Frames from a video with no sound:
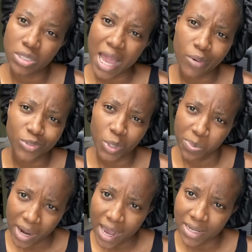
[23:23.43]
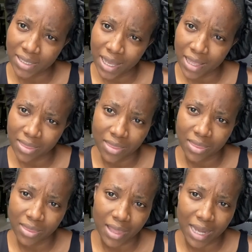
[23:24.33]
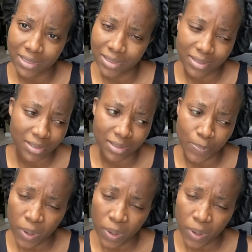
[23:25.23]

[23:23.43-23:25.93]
I was surprised at the